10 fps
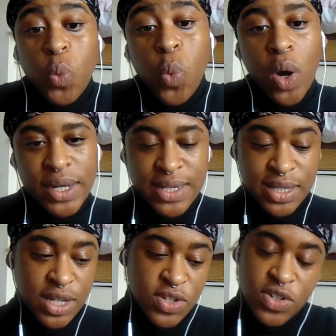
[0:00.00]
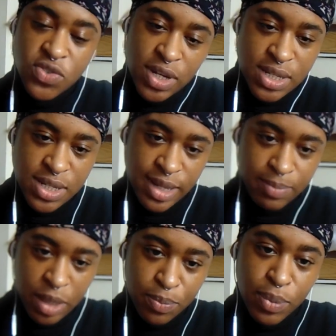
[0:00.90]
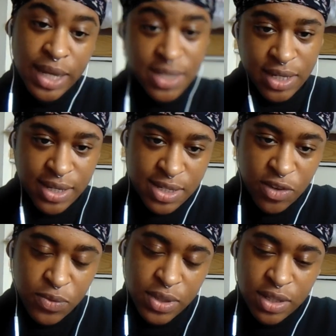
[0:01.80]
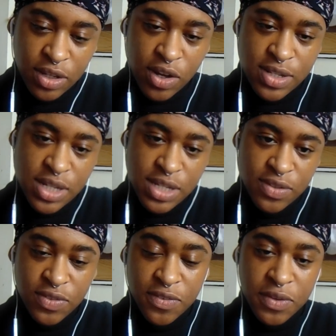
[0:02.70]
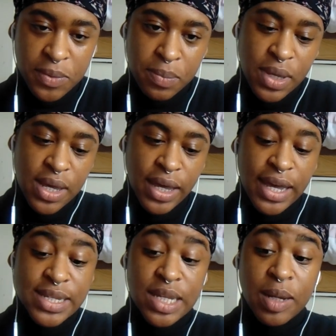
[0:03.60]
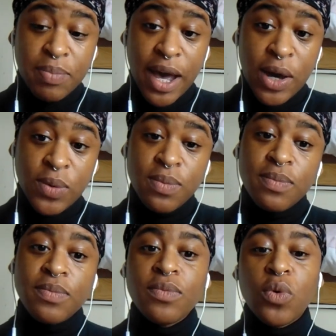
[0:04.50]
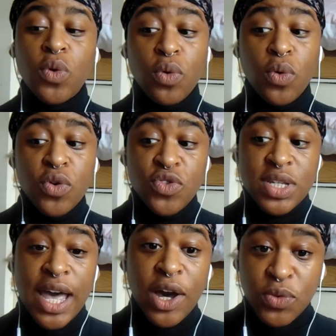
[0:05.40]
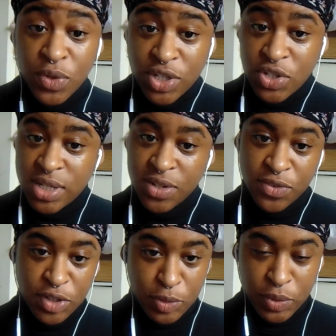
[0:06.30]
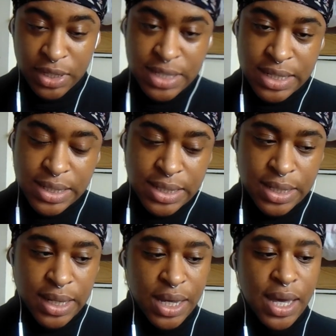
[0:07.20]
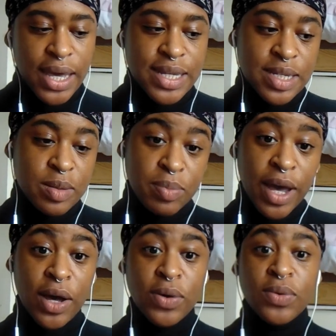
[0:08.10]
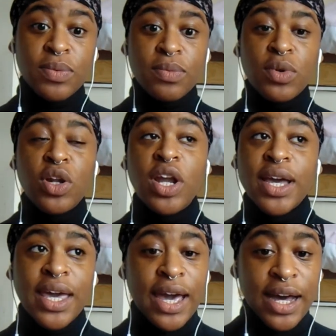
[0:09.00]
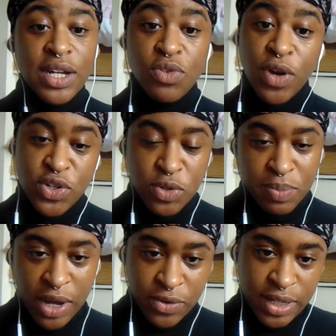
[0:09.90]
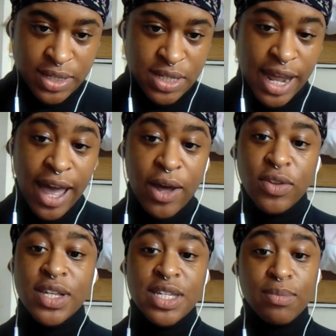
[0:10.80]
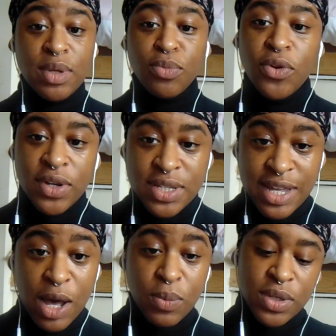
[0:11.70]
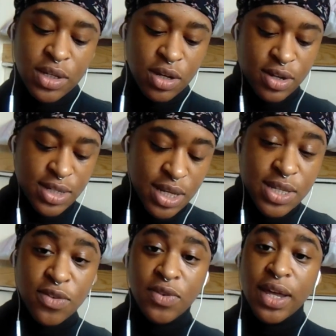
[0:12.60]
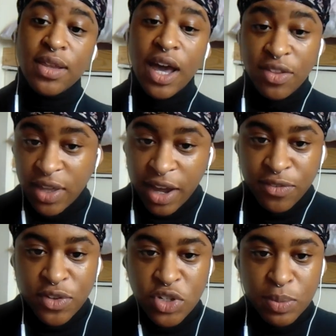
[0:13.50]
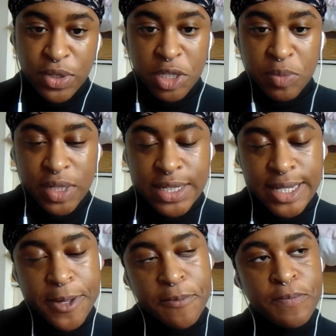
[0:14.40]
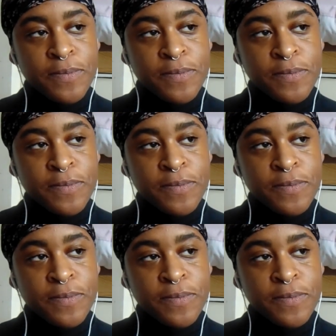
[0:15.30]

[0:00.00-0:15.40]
what is it that she's trying to say by placing herself within the context of the film? Is it about Audre's outreach to different communities? Is it about looking at racial barriers and how these can be broken down within the context of like the Afro-German community?